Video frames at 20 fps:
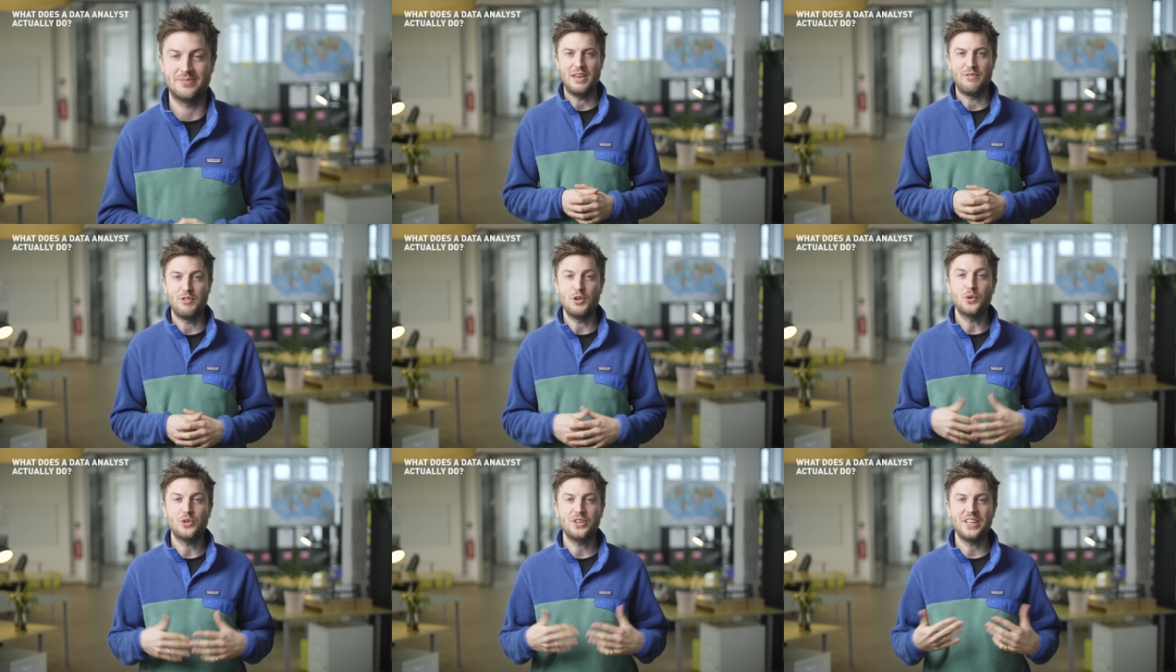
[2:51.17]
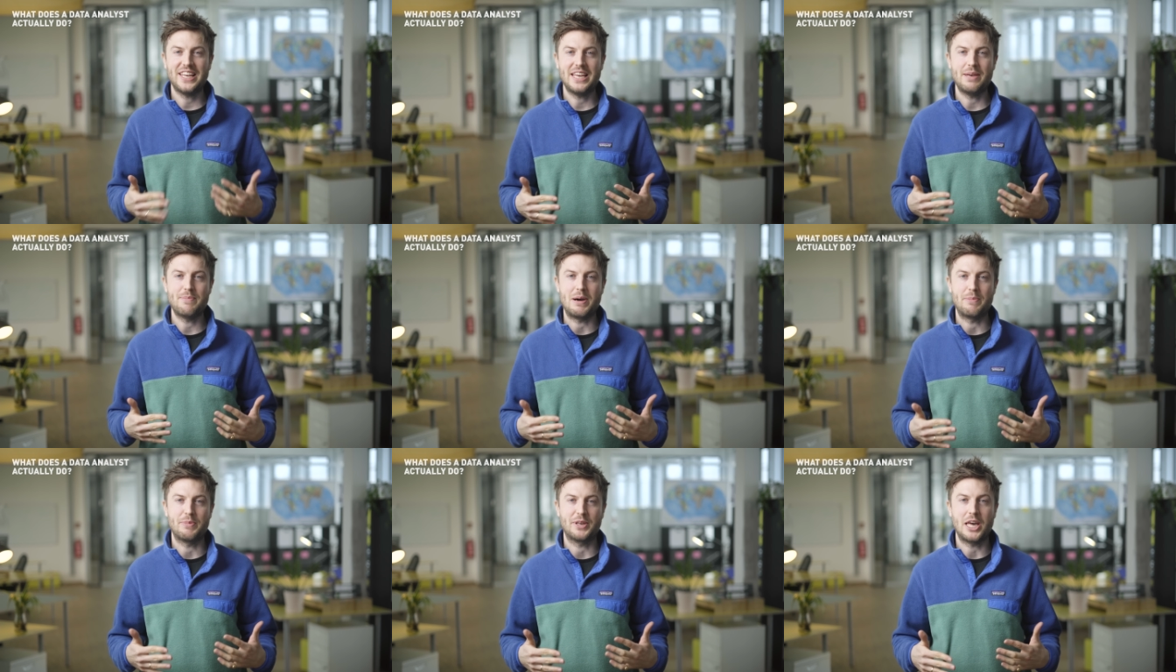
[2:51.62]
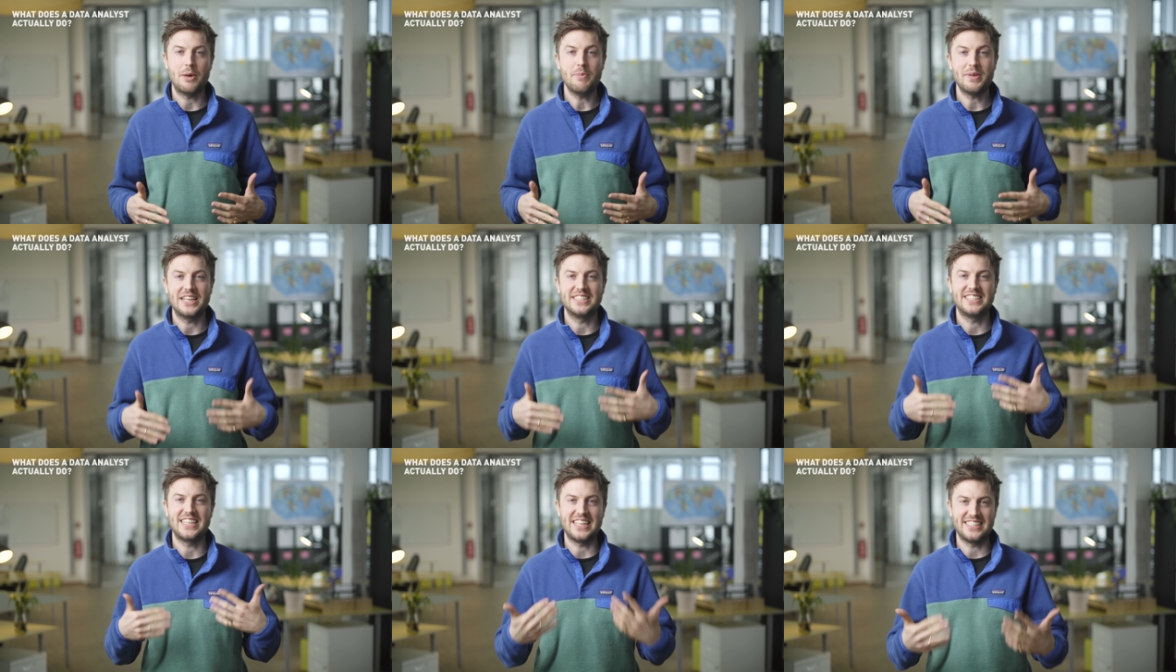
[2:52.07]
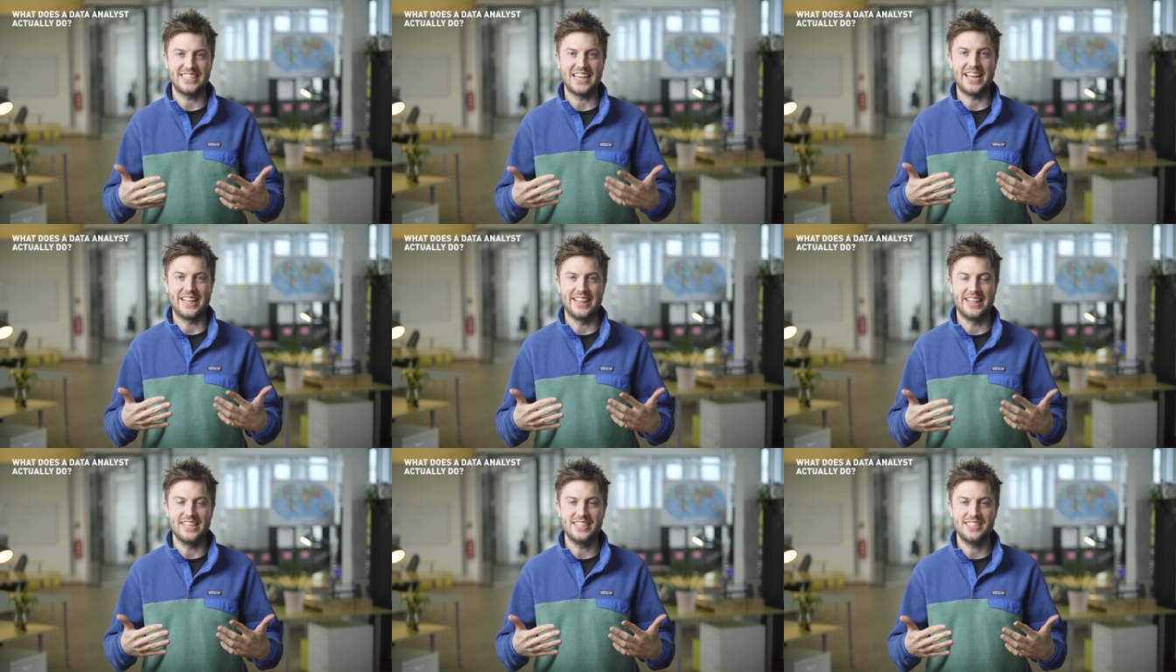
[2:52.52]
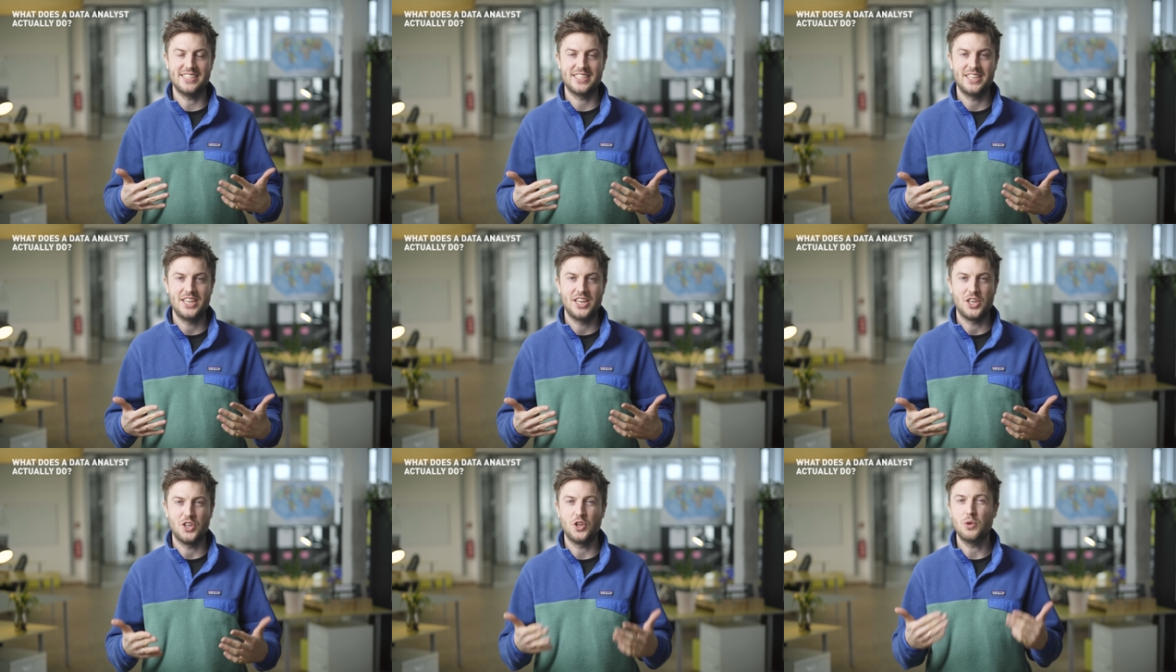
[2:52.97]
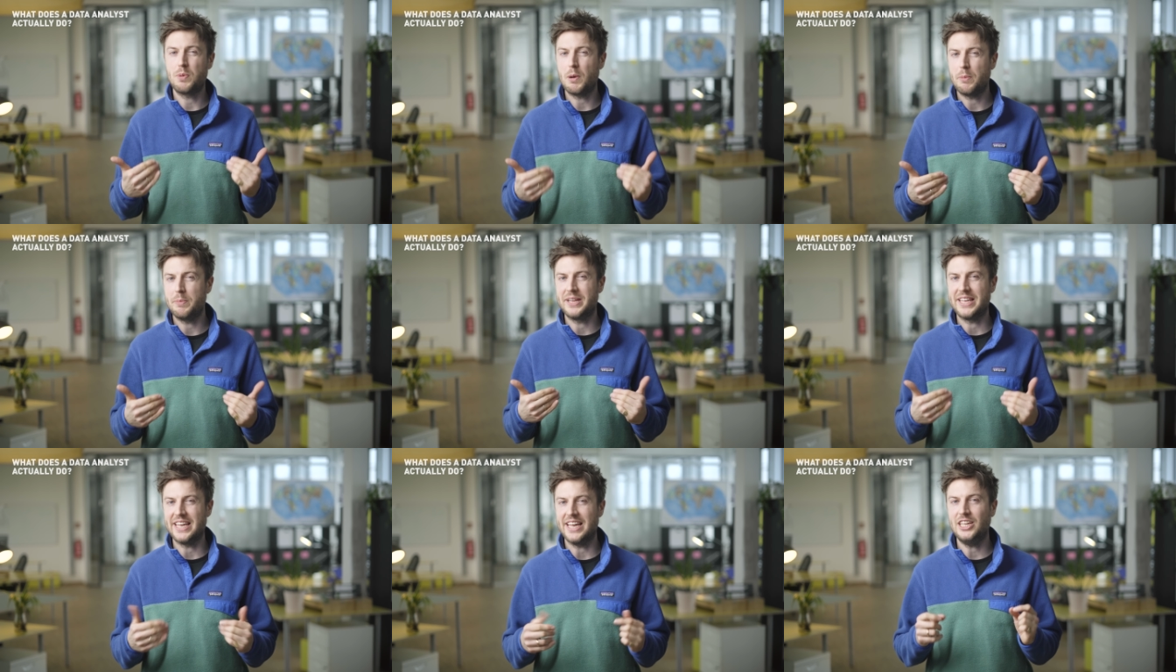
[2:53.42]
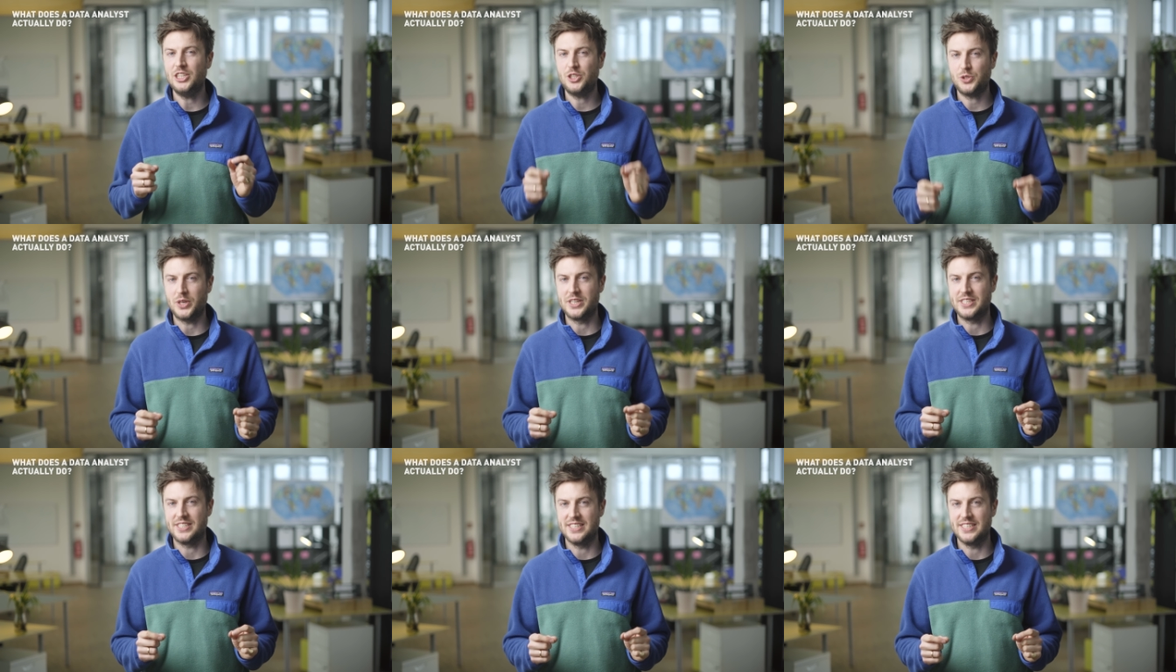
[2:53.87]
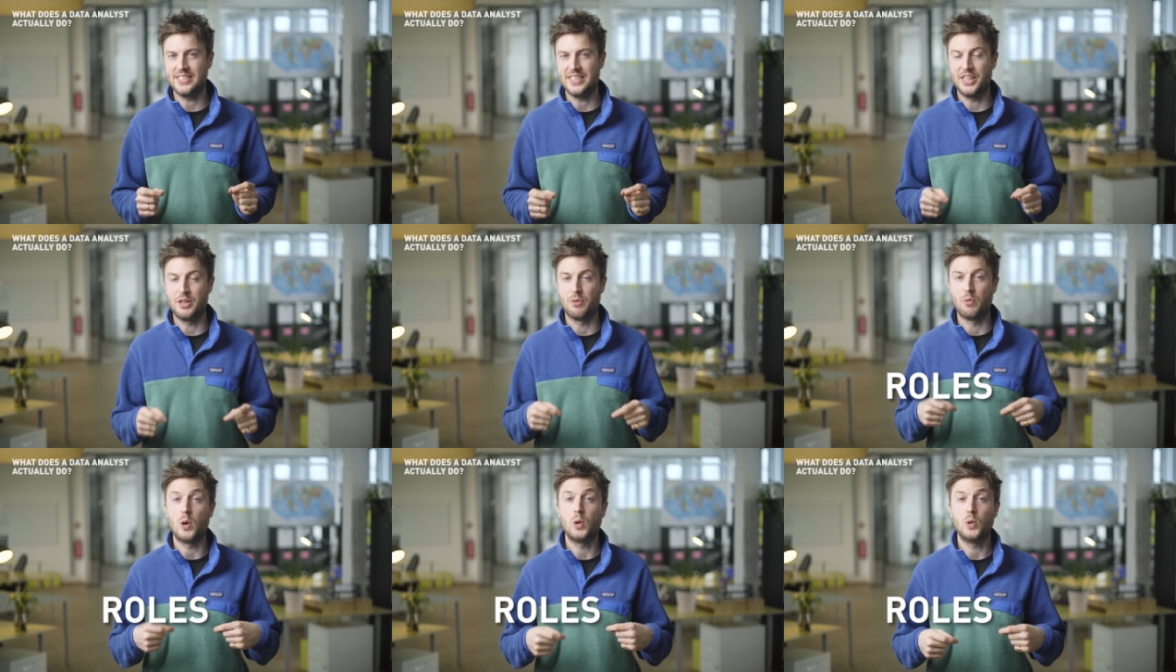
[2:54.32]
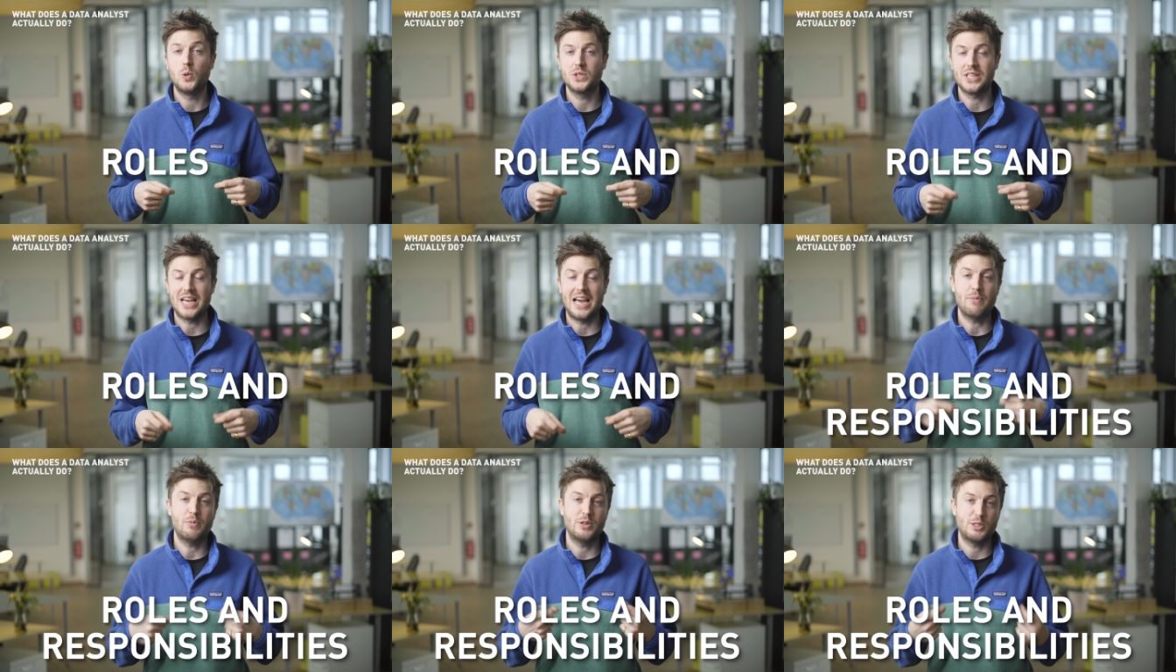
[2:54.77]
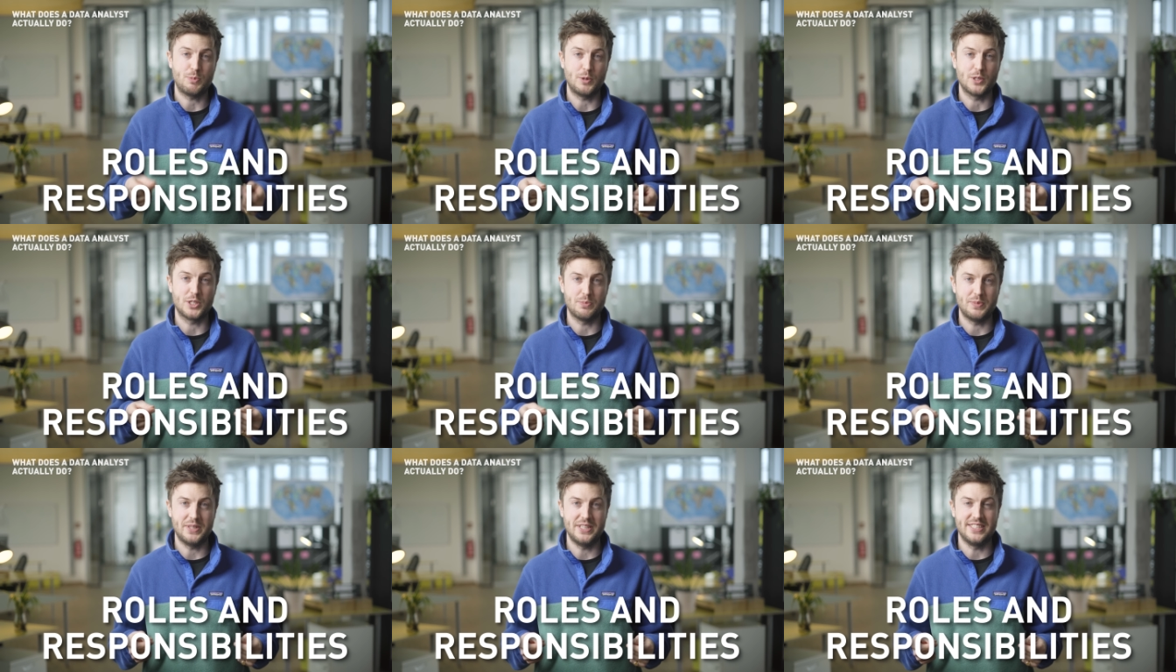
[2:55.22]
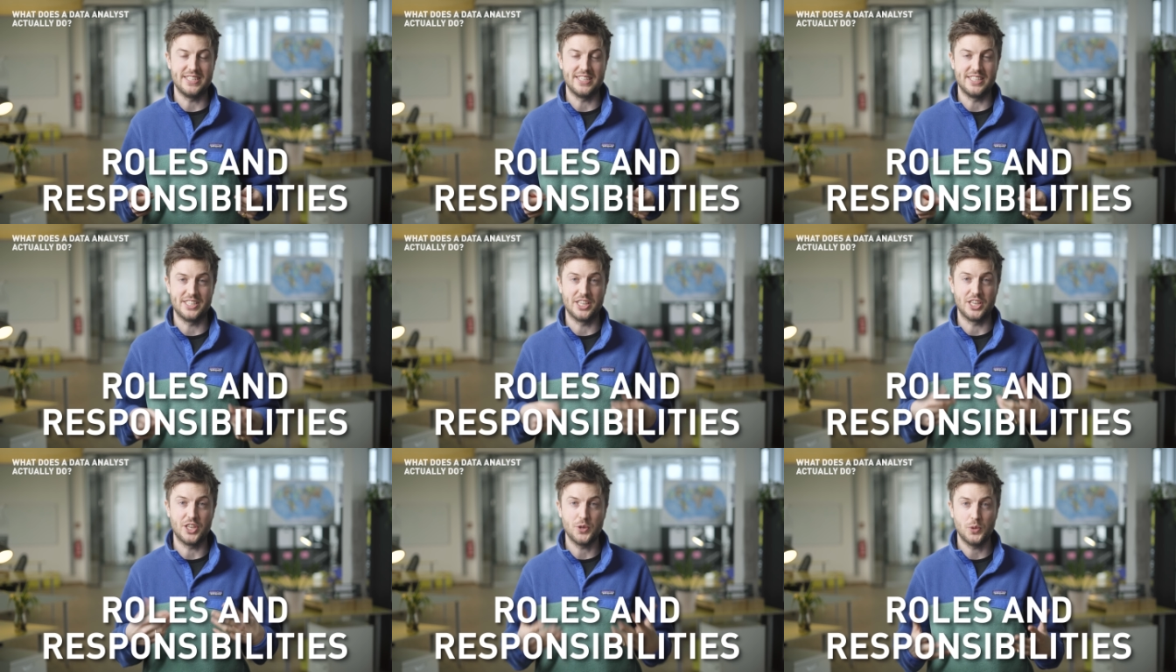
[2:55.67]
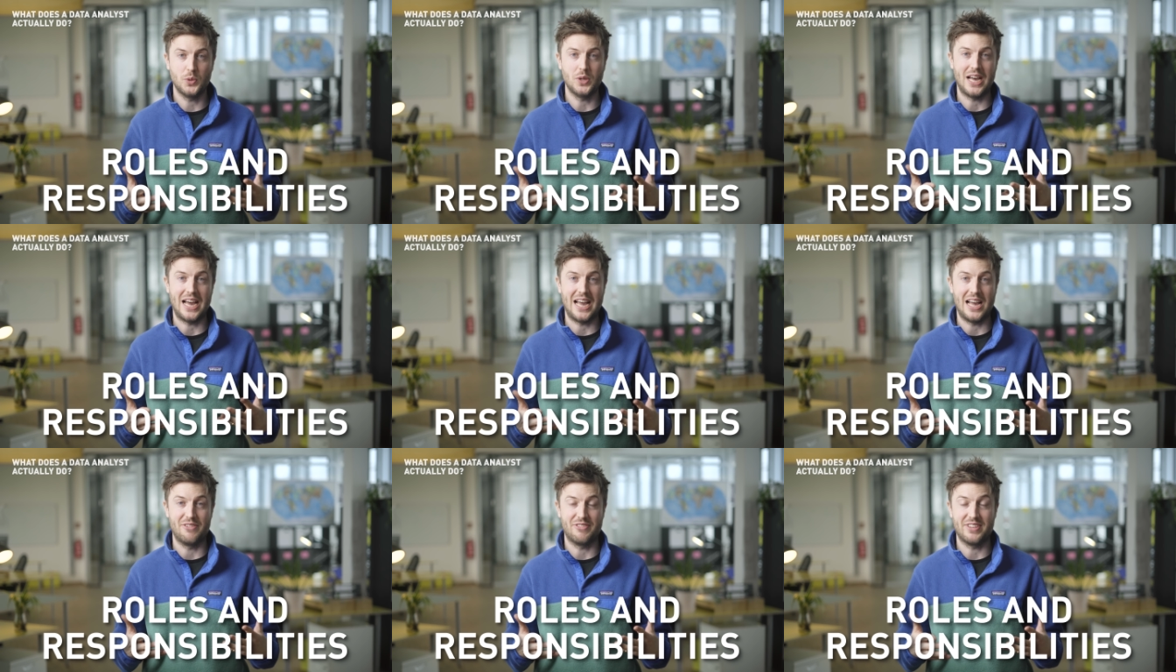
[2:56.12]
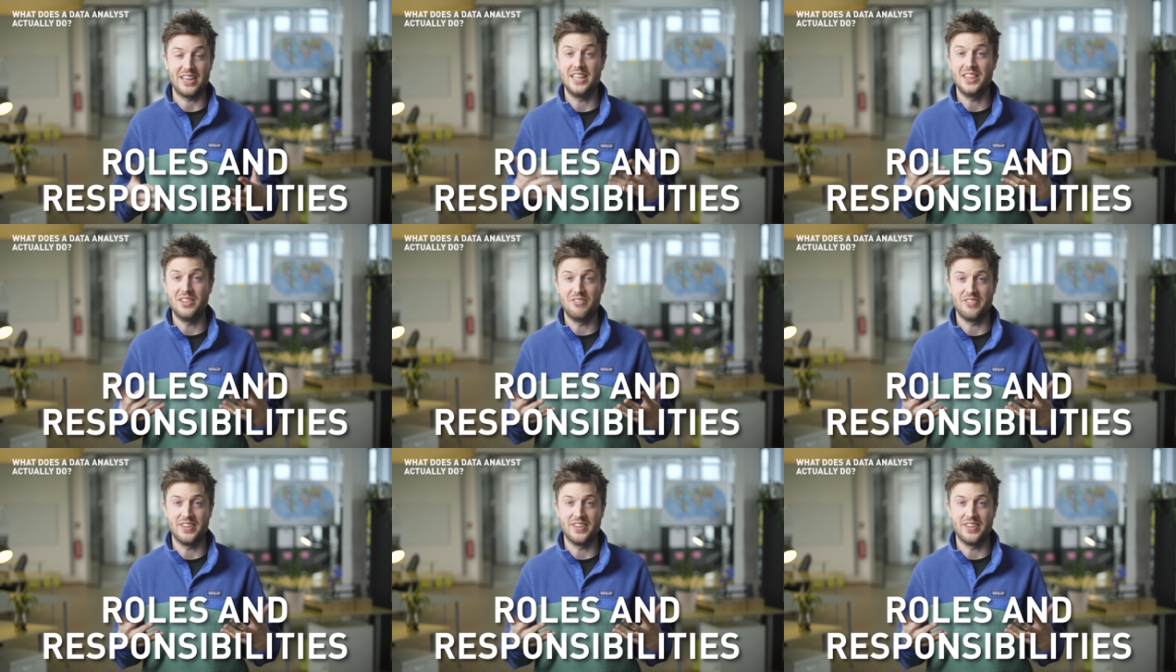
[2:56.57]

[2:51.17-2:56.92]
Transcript: If you're thinking about becoming a data analyst, you're probably interested in the roles and responsibilities that you'll have in the